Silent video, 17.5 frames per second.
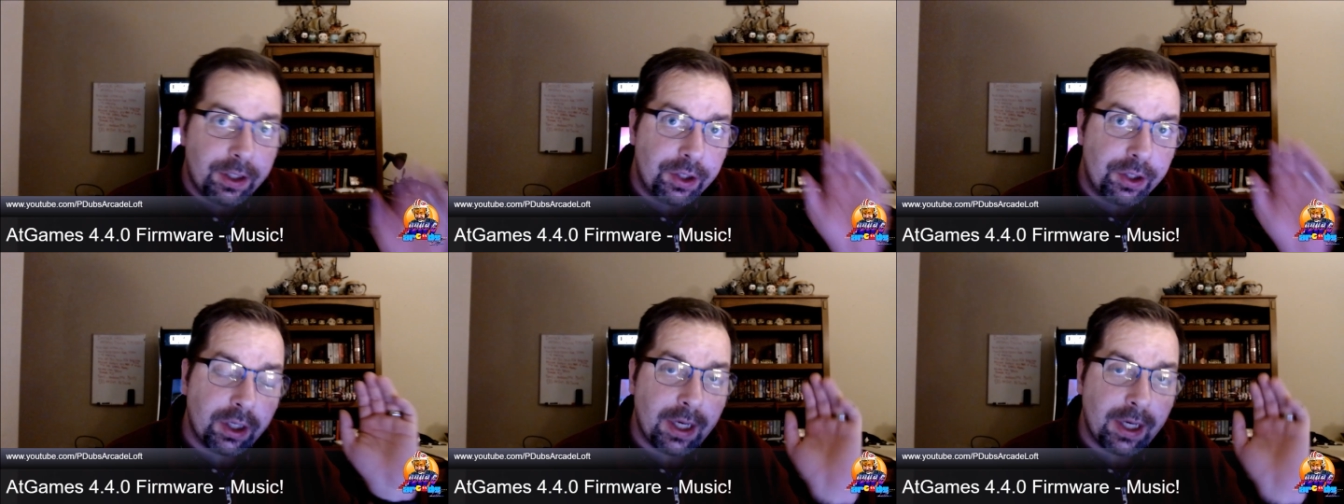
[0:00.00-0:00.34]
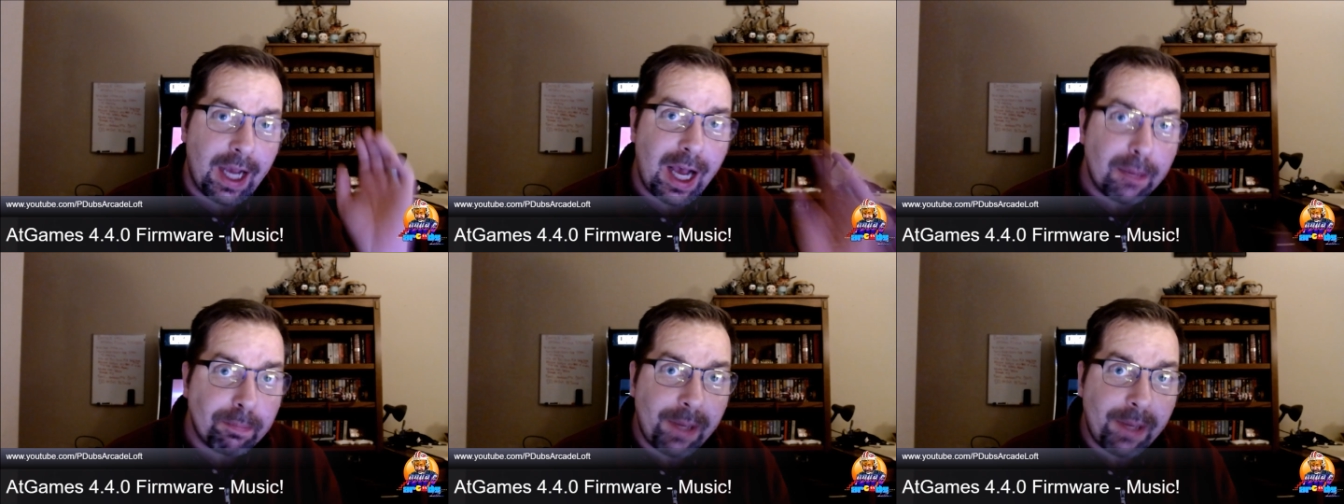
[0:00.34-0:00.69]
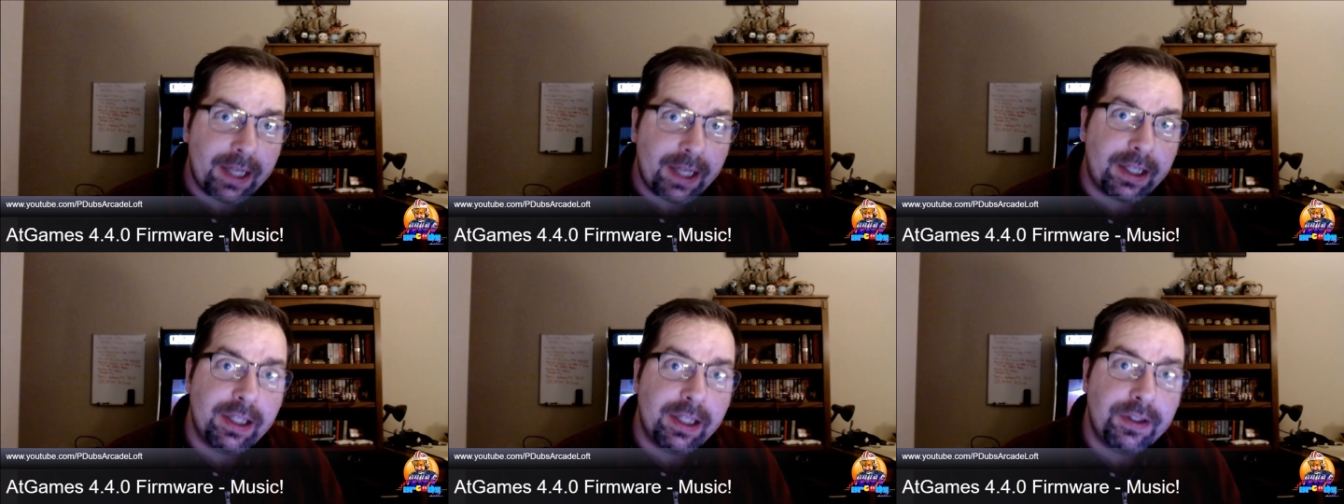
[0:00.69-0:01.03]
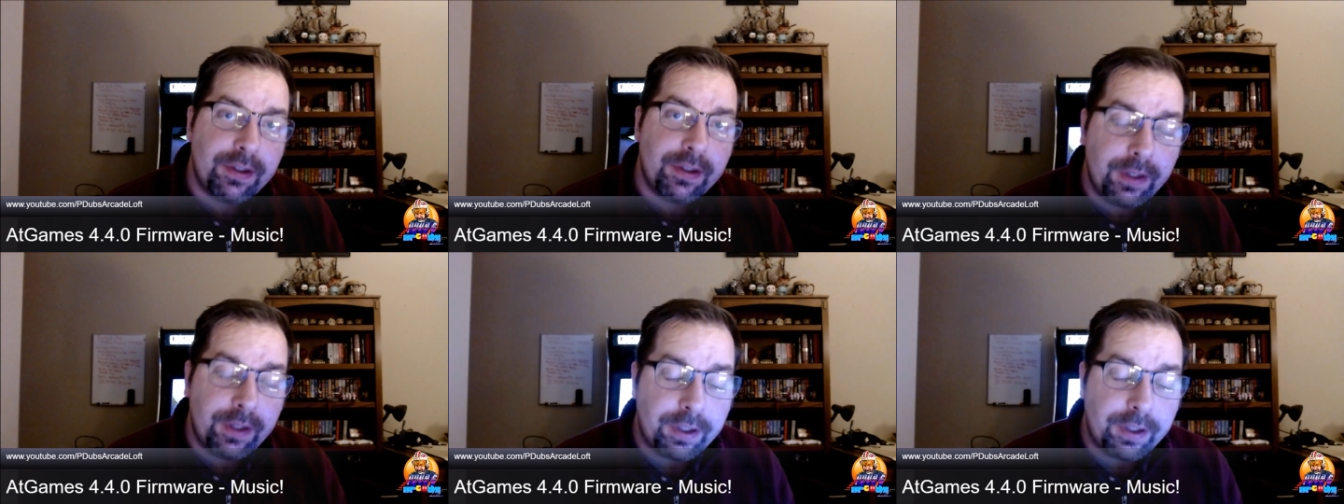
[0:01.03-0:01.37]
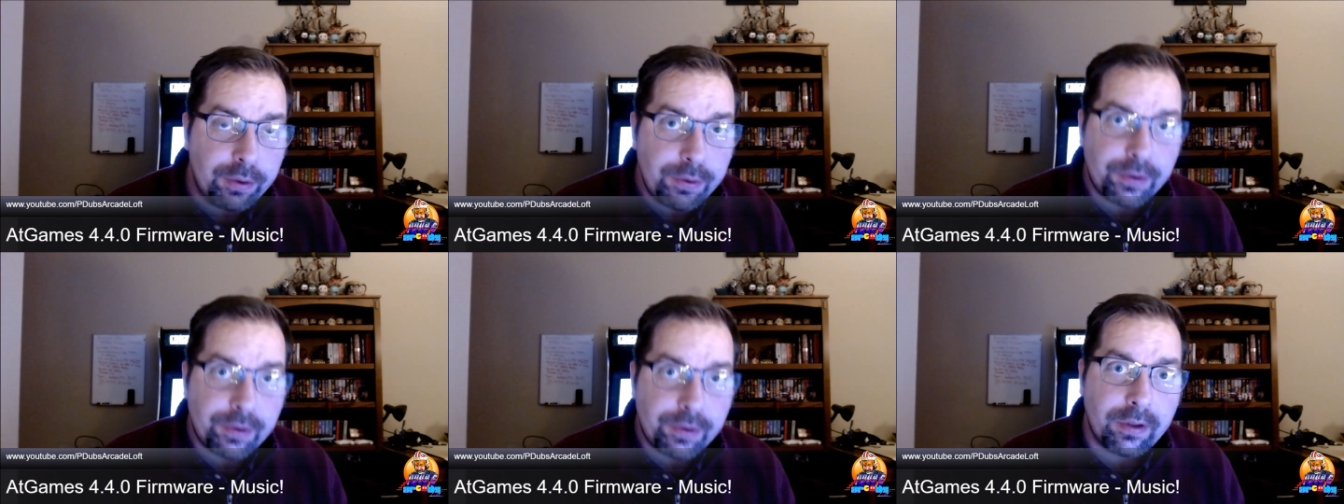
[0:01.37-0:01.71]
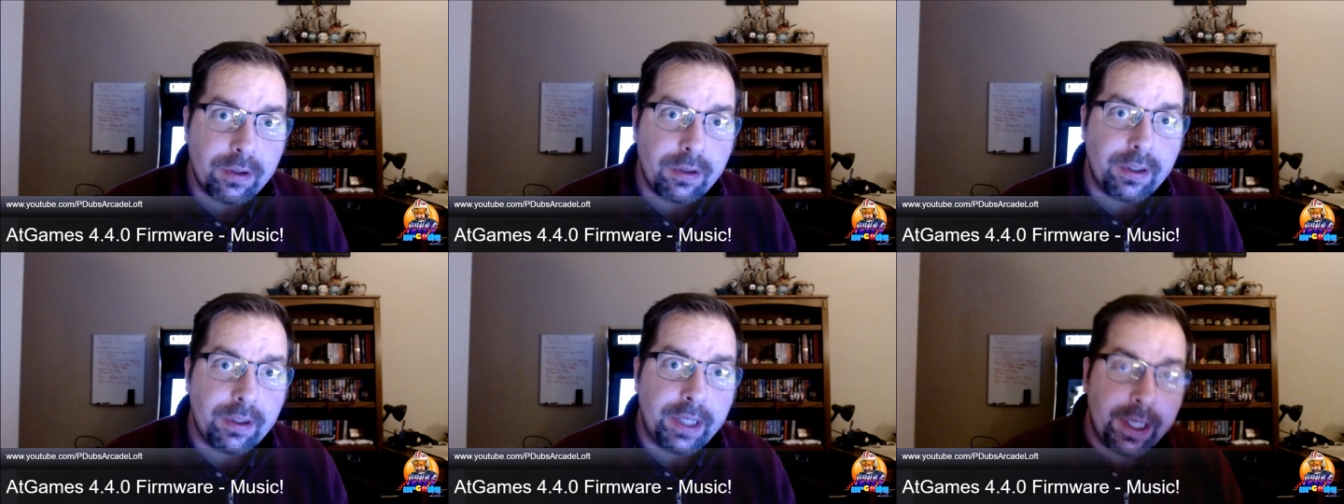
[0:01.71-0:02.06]
You can hop back into the
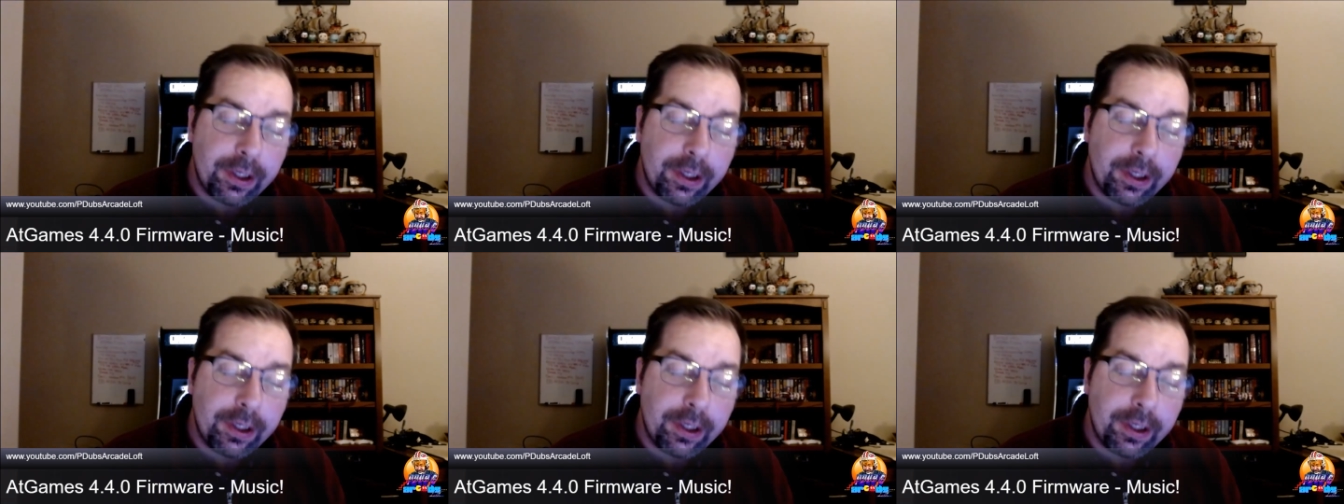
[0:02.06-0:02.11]
user